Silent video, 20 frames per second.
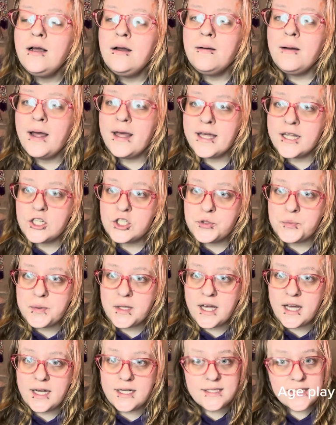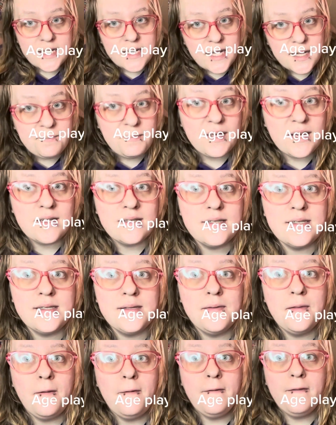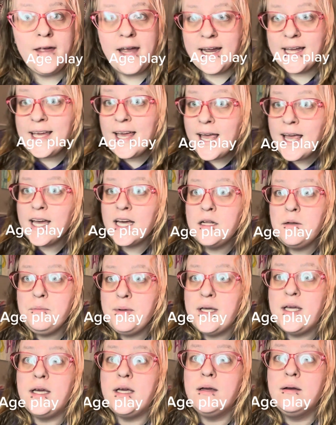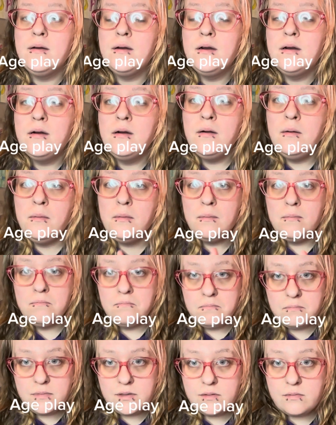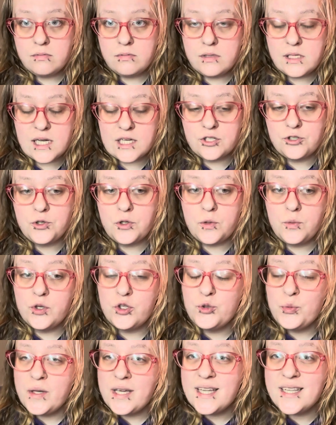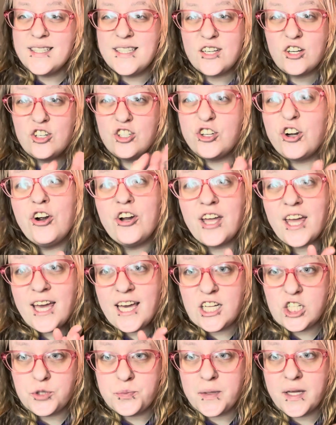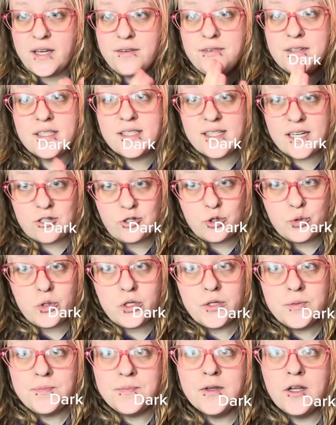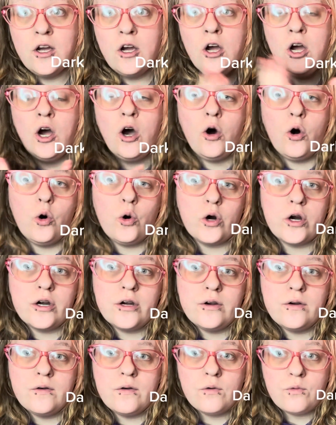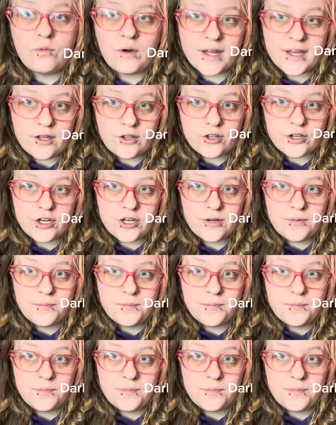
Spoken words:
age play dynamics, they can be sexual, which we consider dark age play if it's sexual, or regular